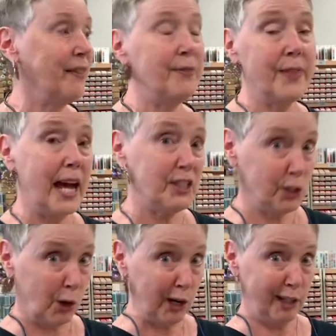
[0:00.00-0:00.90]
that
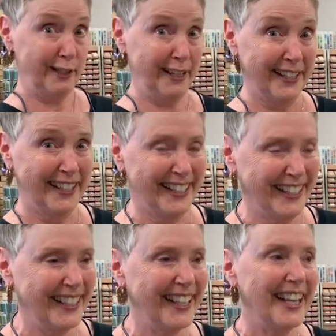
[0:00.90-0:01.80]
short?
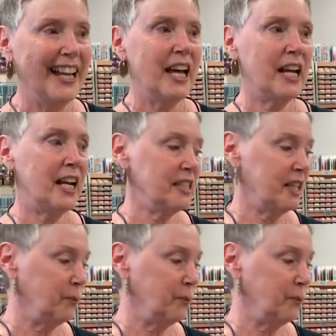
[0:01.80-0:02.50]
And I said, yeah.